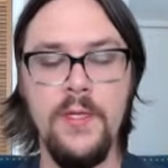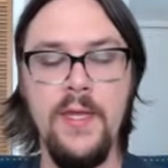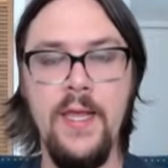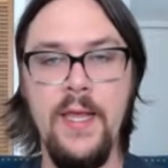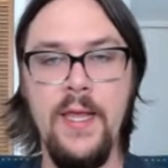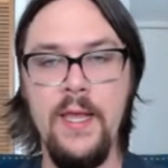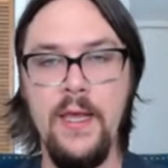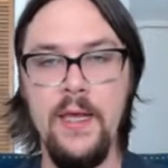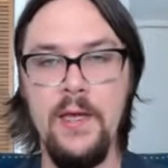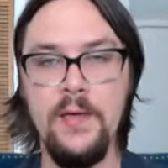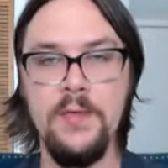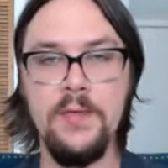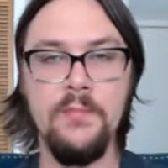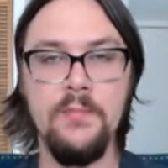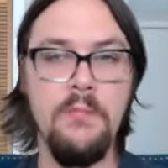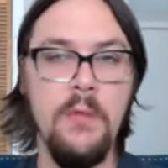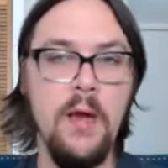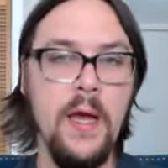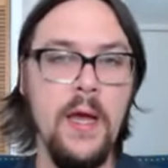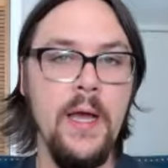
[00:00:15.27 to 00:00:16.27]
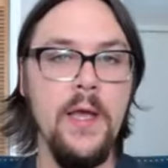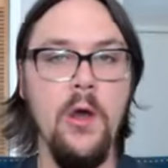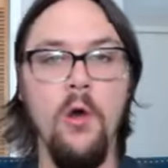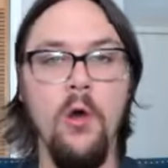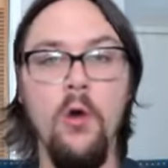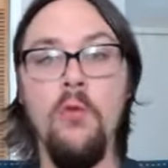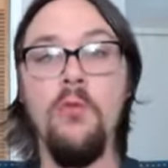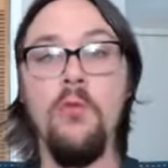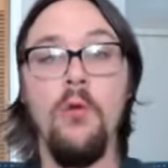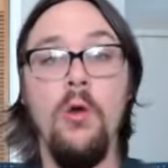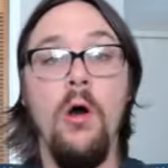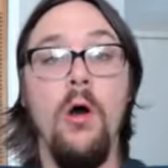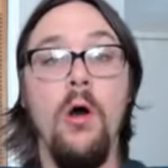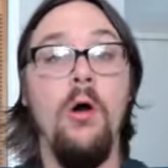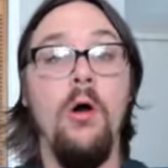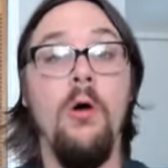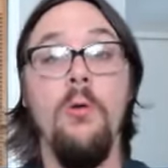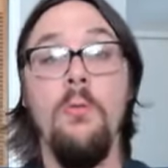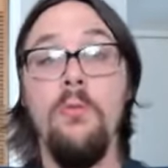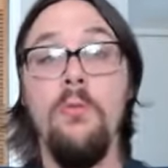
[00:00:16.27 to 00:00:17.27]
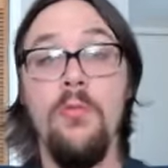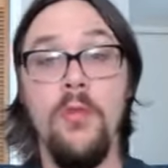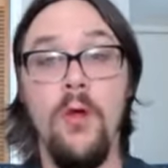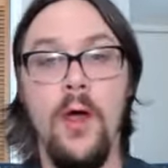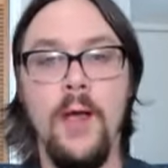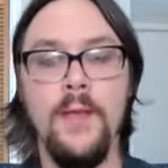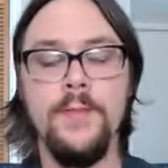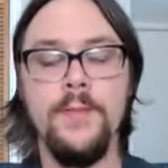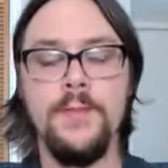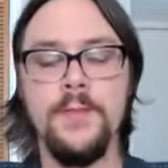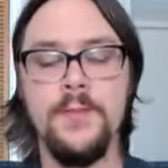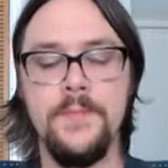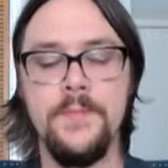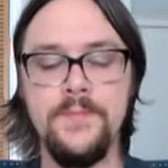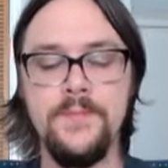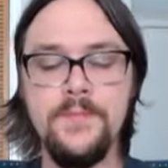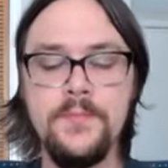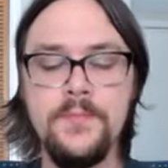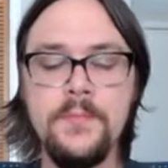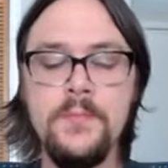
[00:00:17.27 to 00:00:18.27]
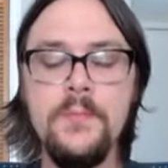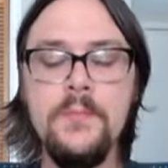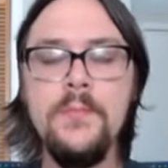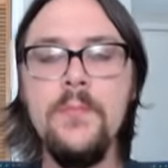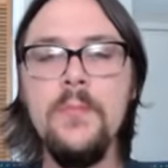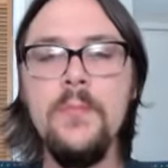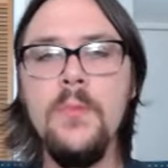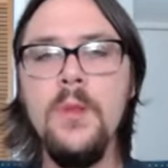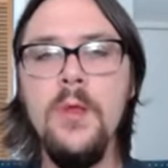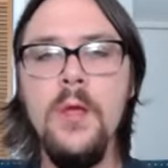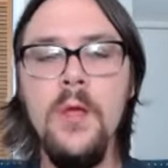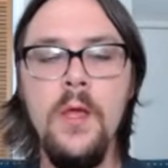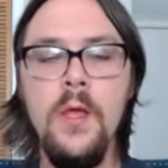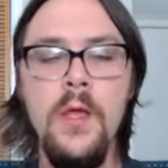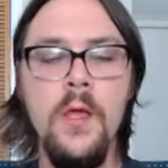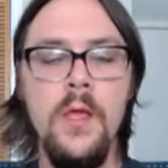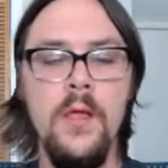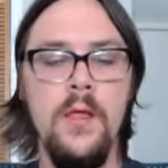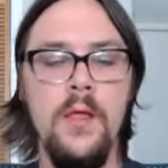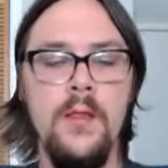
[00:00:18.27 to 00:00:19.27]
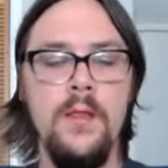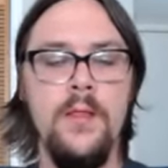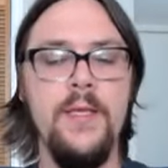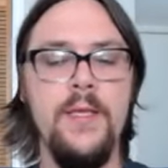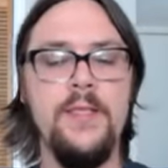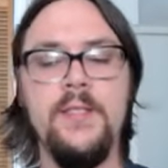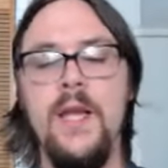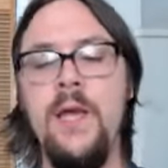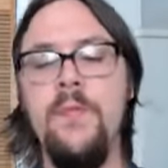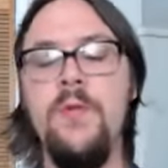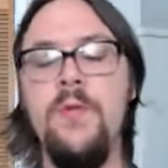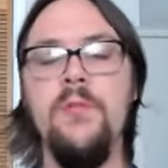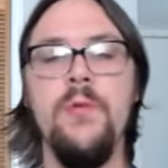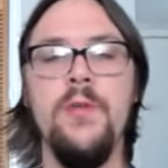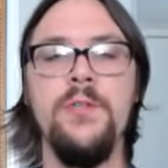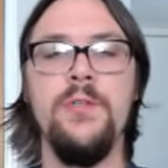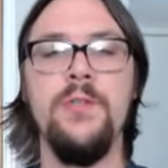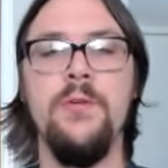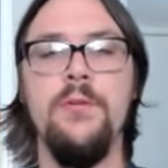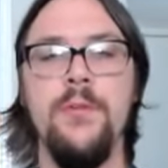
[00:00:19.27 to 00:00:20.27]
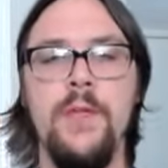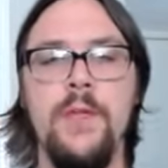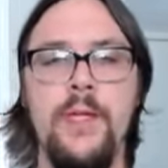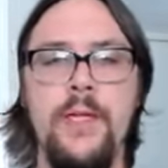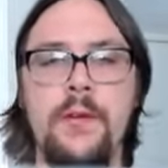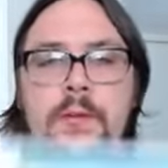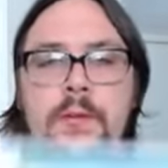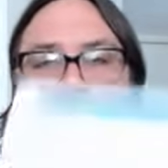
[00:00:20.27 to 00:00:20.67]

and my overall thoughts. The assignment was to read